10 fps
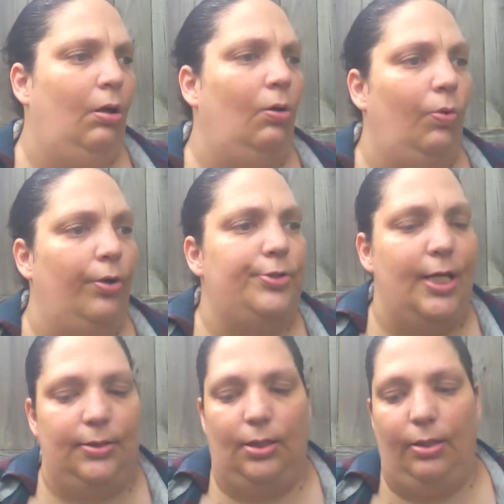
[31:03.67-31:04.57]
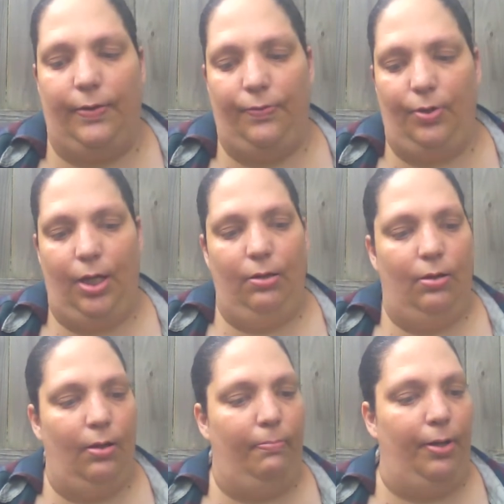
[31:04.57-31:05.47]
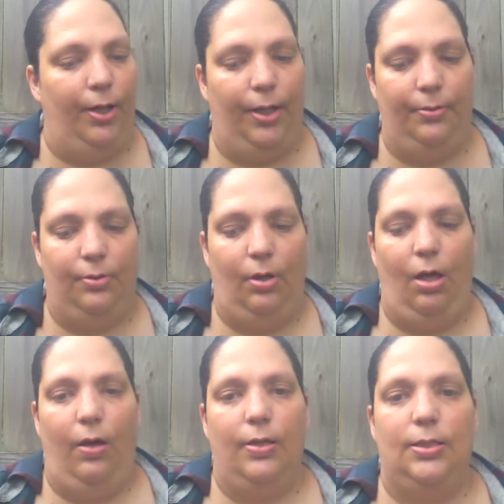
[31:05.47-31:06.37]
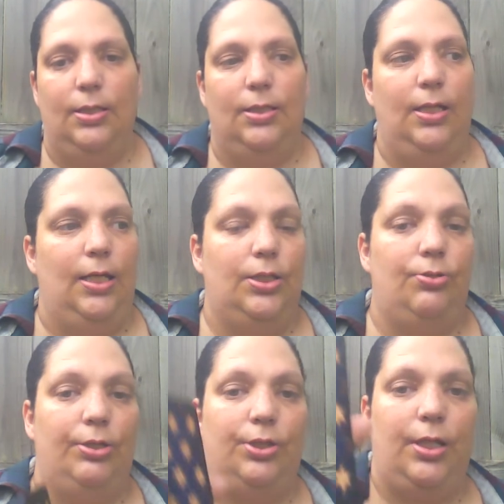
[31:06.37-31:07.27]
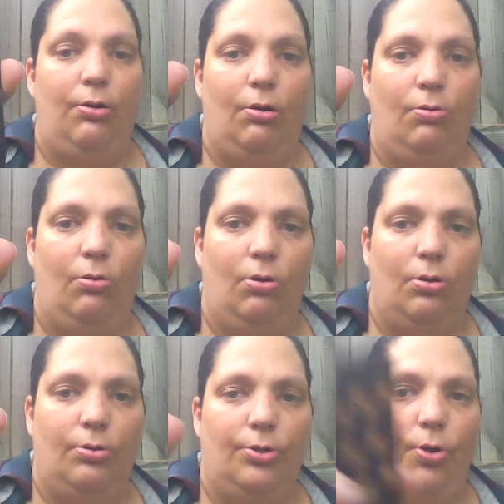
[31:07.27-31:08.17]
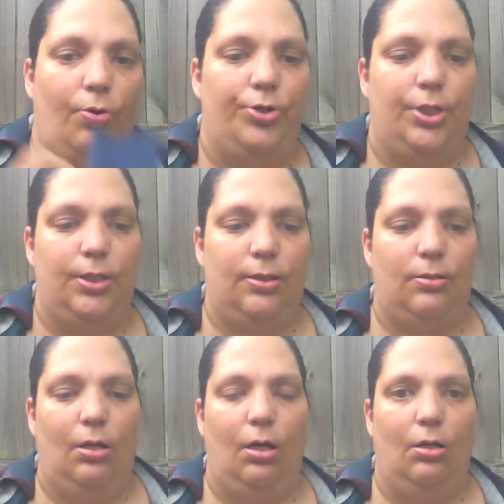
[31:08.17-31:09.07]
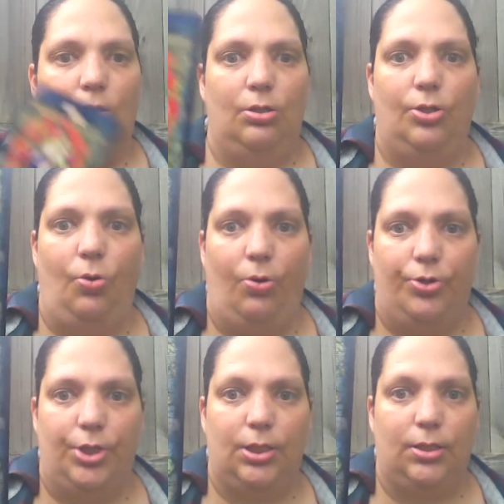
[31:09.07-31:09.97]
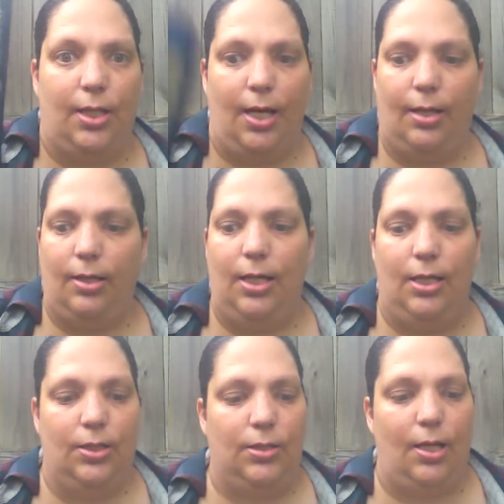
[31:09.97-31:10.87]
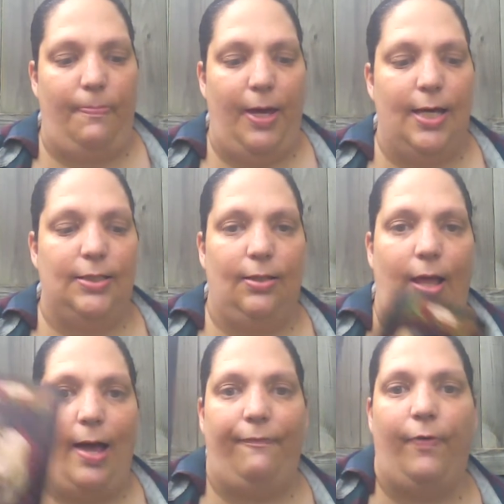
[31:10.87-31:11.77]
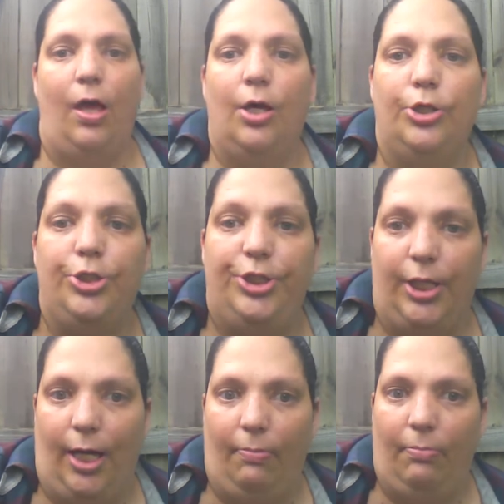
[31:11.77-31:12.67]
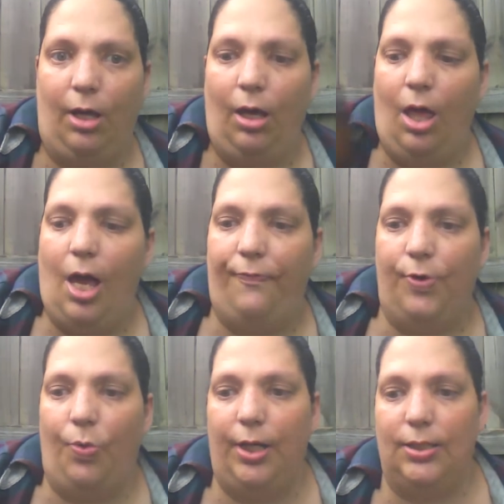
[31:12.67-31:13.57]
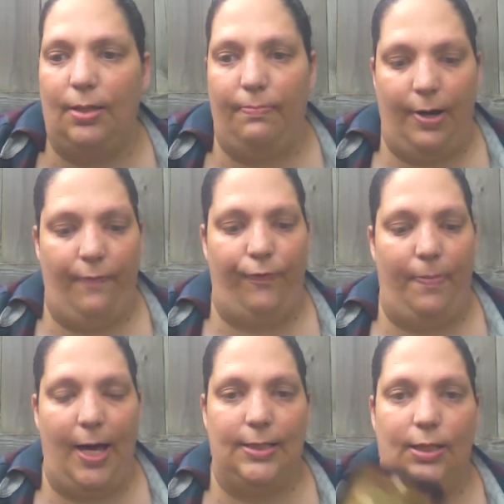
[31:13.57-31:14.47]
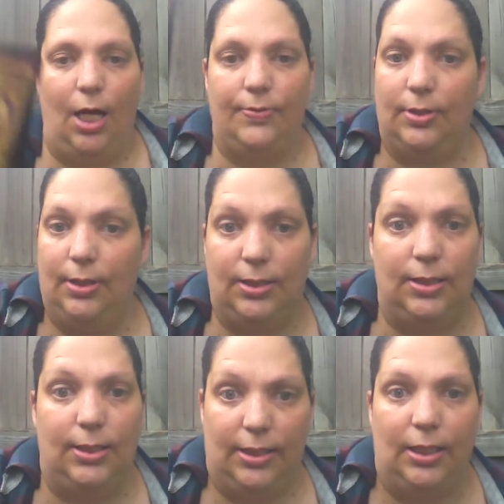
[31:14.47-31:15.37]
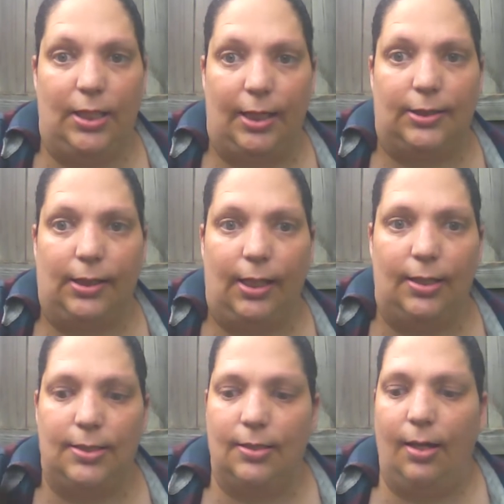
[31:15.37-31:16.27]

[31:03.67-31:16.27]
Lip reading: Well, technically 3, but this is the Stretch Tarot. Gorgeous, gorgeous deck. It is a past life gem. If you're wanting something for past lives, this is the deck to get.